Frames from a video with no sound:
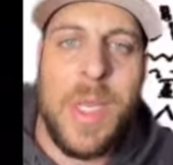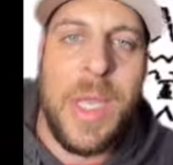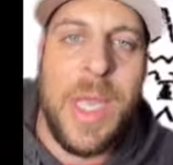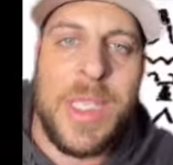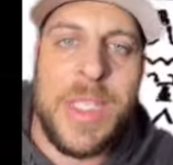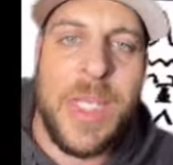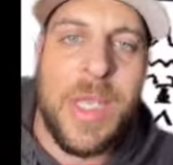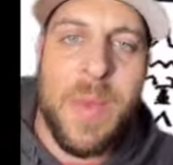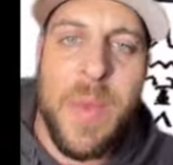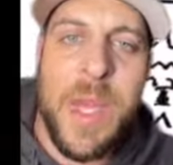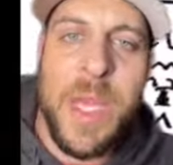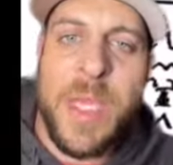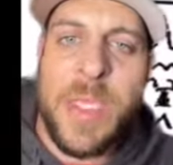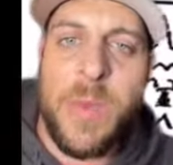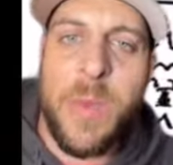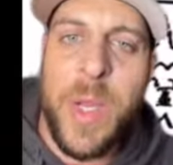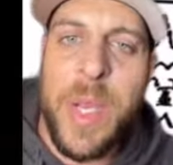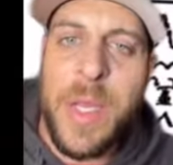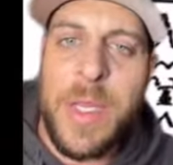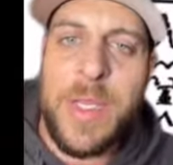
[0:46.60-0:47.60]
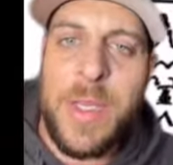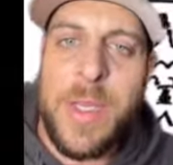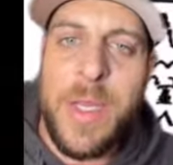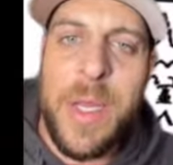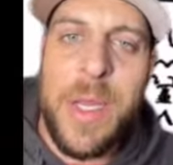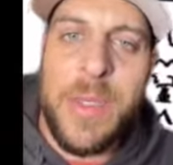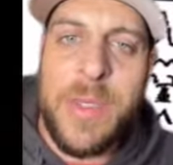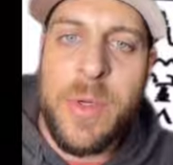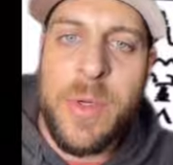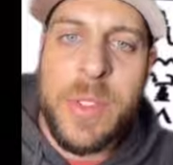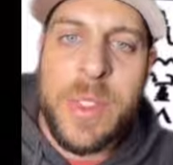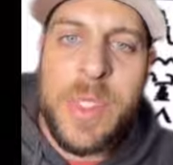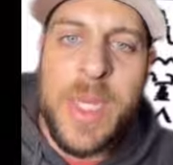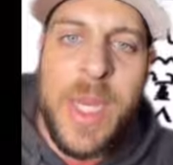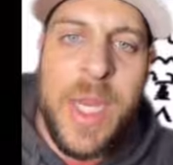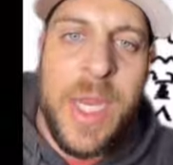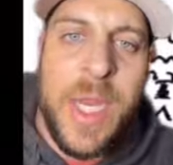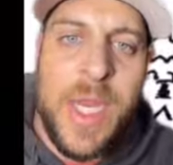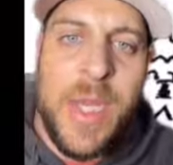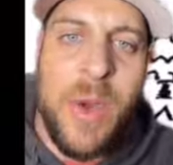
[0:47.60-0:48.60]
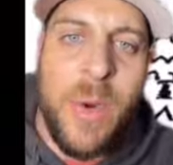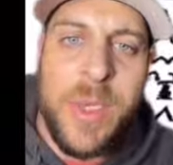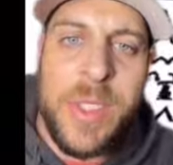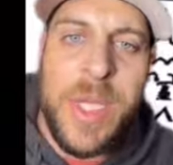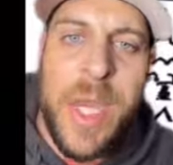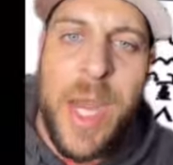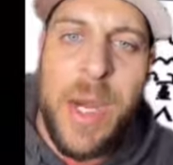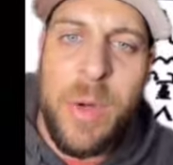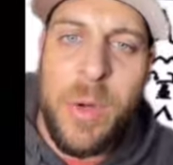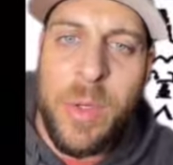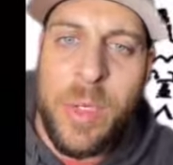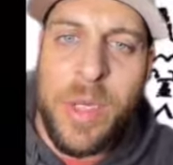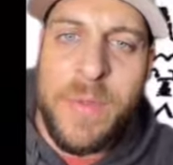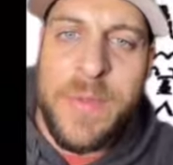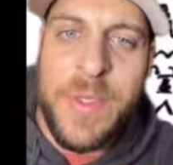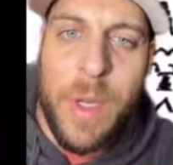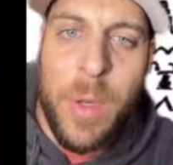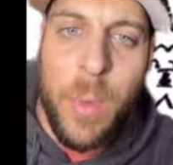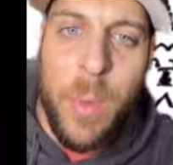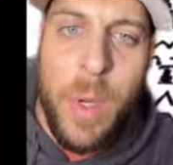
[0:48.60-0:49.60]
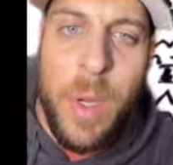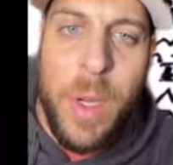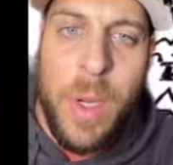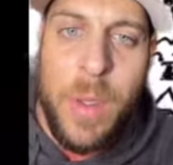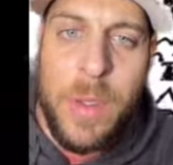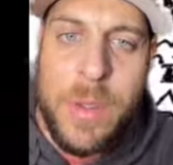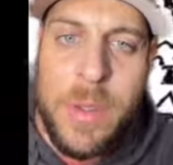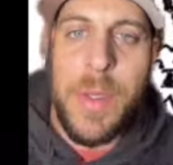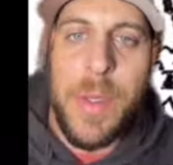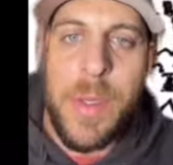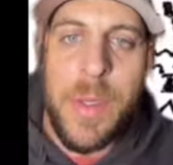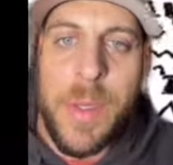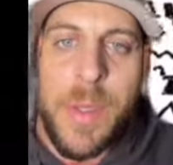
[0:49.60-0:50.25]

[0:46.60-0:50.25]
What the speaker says: As he'd make his way into the entrance, he'd notice hieroglyphs on the walls.